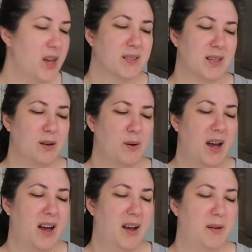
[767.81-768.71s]
So
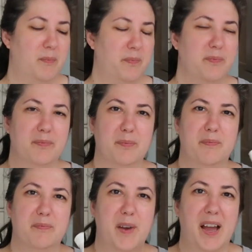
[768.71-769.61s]

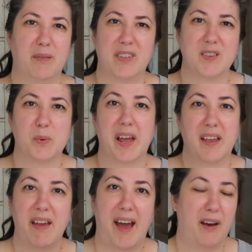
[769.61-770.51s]
that's what I
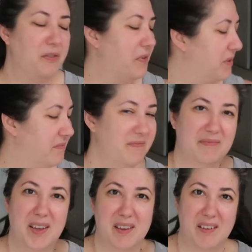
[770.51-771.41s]
have
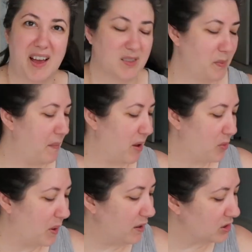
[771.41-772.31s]
as my
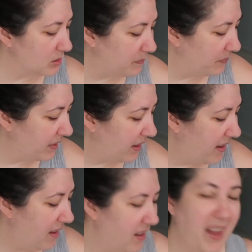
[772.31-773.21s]
mouthwash
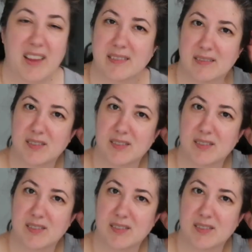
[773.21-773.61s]
and